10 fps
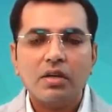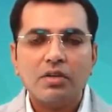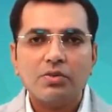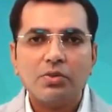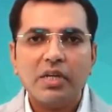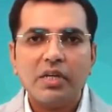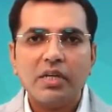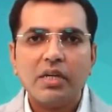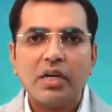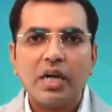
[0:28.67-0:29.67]
Today,
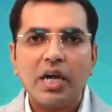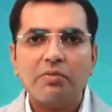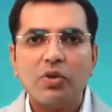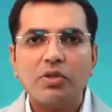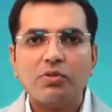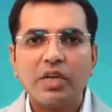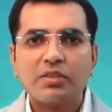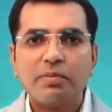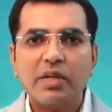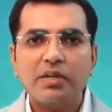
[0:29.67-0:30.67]
I am going to
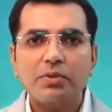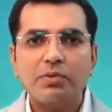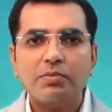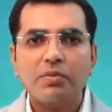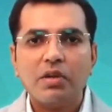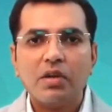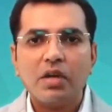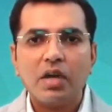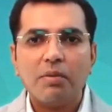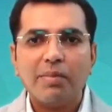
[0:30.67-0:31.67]
explain you
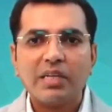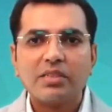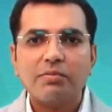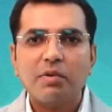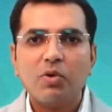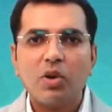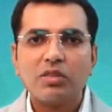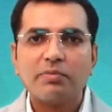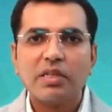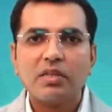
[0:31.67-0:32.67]
a maximum
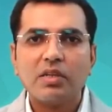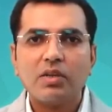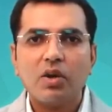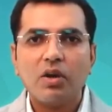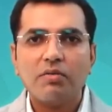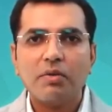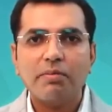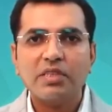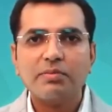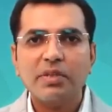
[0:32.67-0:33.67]
loss method of
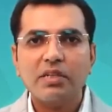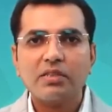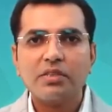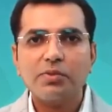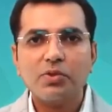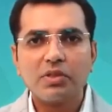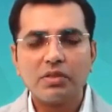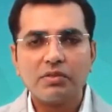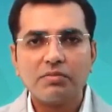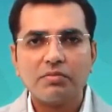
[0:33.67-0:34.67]
piecemeal distribution.
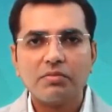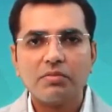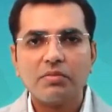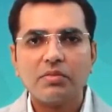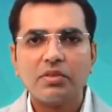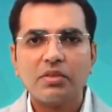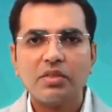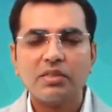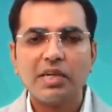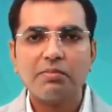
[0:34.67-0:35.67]
The
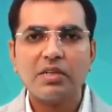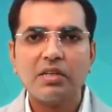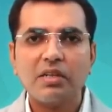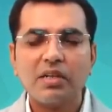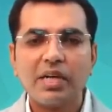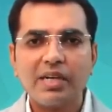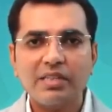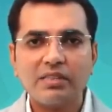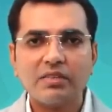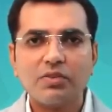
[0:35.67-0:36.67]
chapter
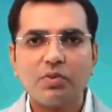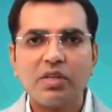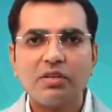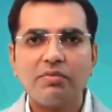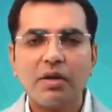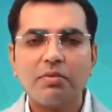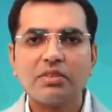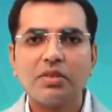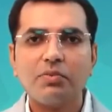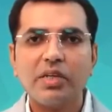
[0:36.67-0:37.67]
carries
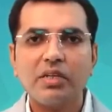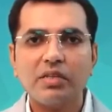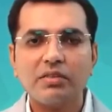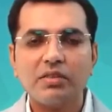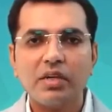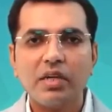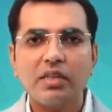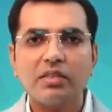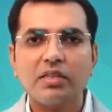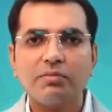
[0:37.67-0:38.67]
25% weightage in the
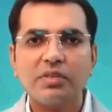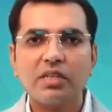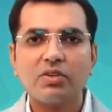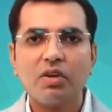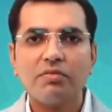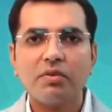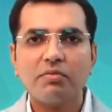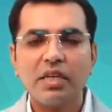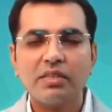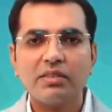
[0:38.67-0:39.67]
subject of
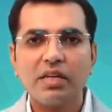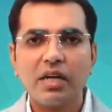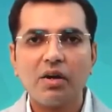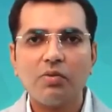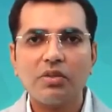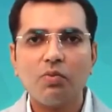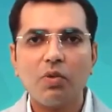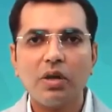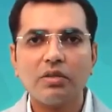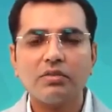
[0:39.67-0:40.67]
Financial Accounting
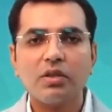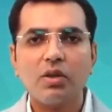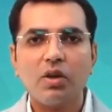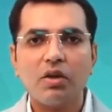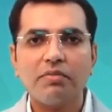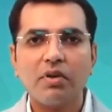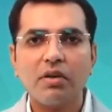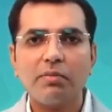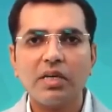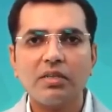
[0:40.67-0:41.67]
1 offered
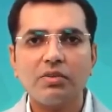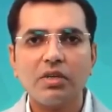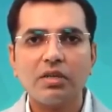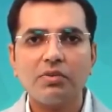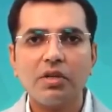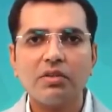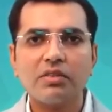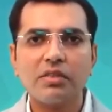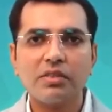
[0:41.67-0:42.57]
by the Gujarat University.